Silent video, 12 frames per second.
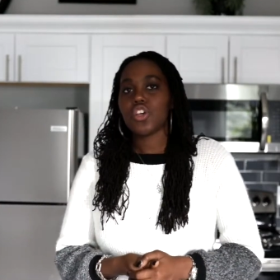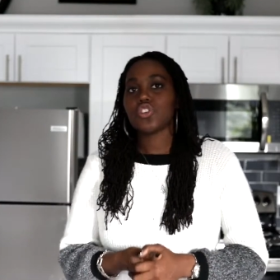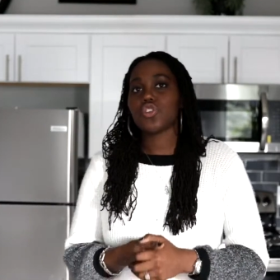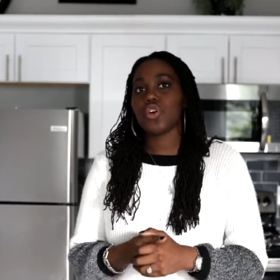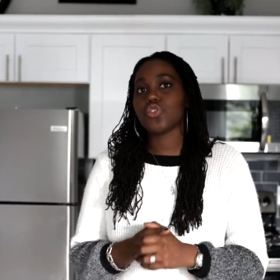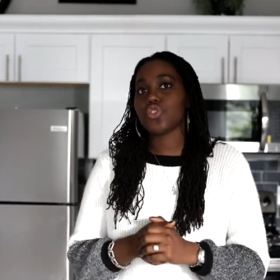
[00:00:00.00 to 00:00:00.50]

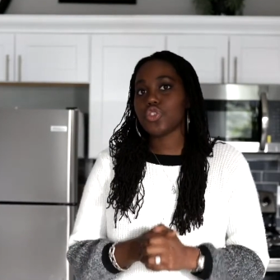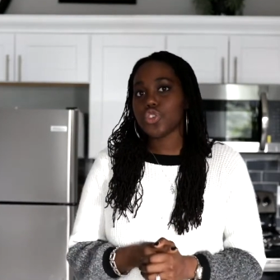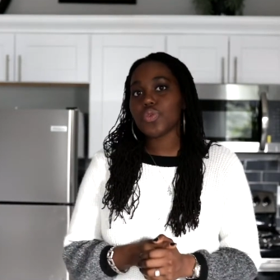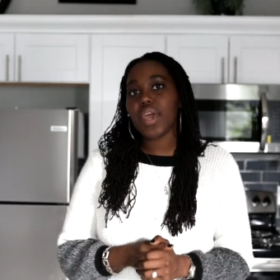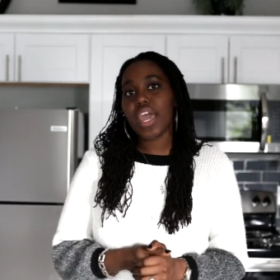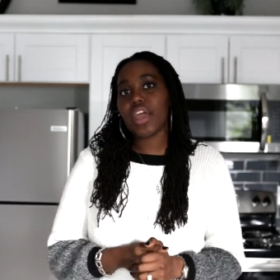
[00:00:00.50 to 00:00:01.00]
So those are
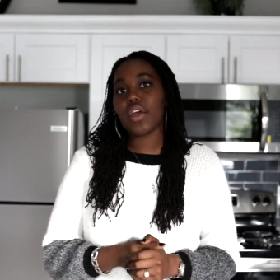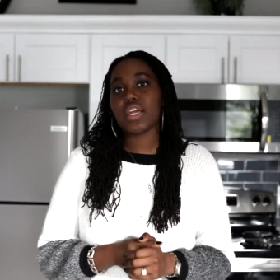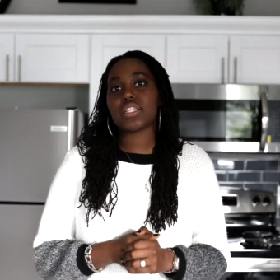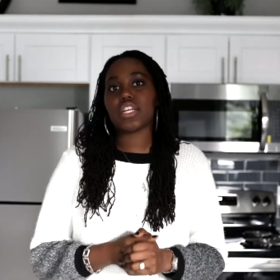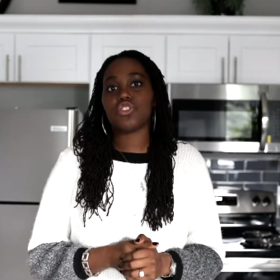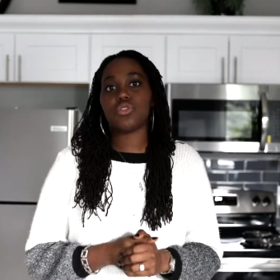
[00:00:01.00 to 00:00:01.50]
2
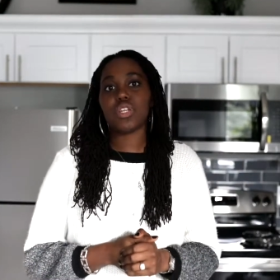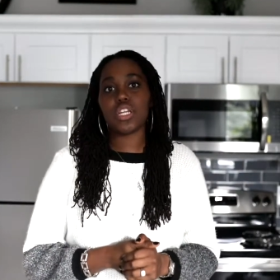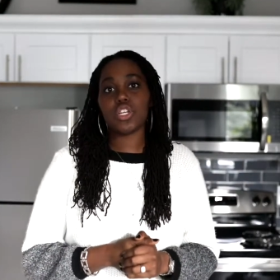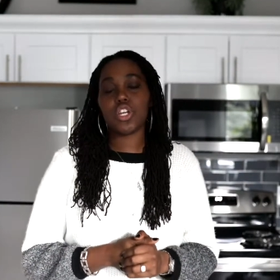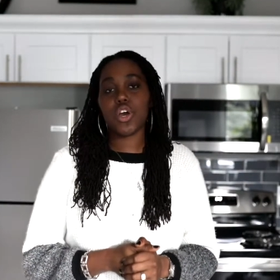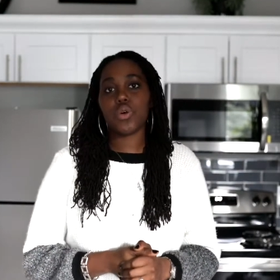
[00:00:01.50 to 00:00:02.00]
areas that you
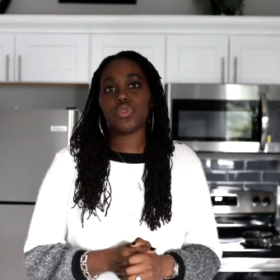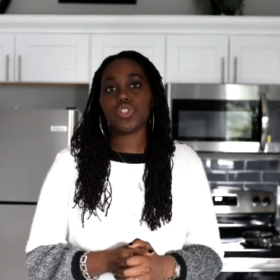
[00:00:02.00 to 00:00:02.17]
need to know.